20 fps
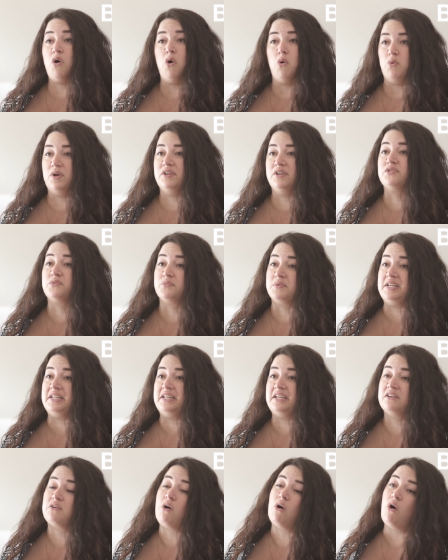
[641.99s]
always
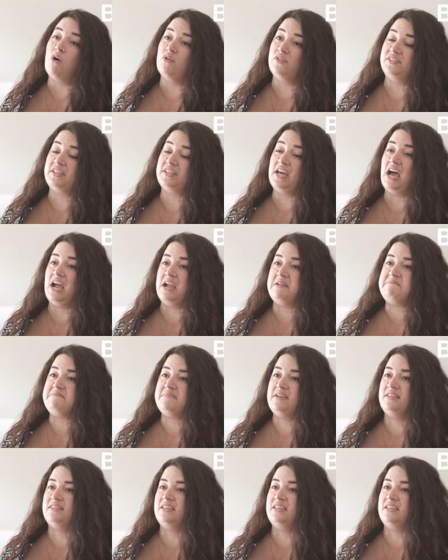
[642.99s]
reading all the time